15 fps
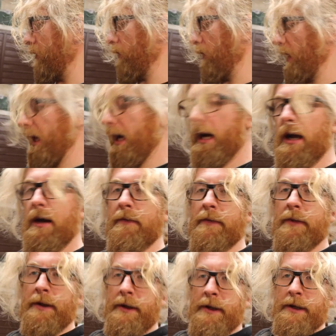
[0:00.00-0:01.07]
we'll
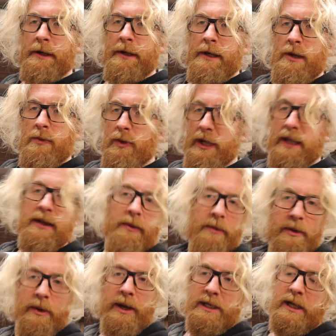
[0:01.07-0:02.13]
get
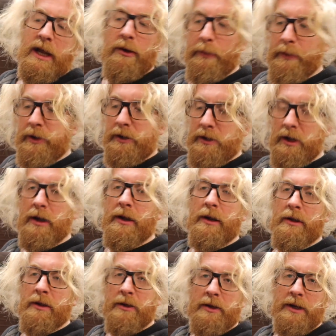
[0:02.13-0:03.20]
the rest of that repair done
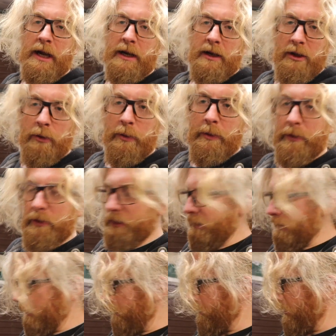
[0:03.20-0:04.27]
and look at it in a little bit more detail.